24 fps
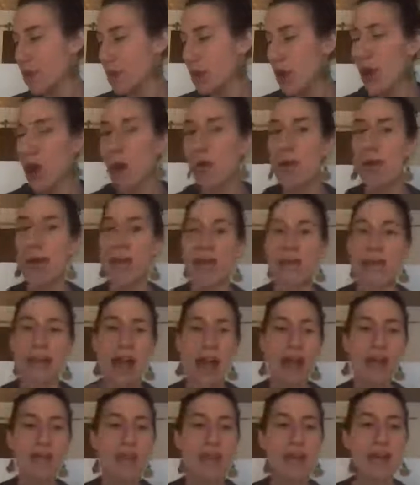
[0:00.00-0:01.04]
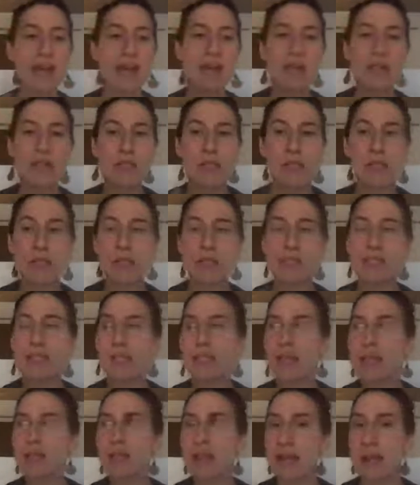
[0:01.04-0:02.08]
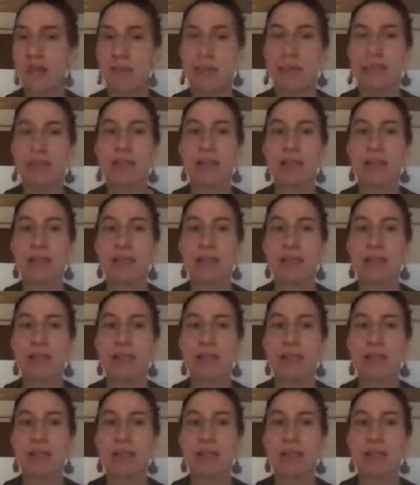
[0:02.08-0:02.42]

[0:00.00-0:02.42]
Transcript: right? Okay, yeah, and then I want to speak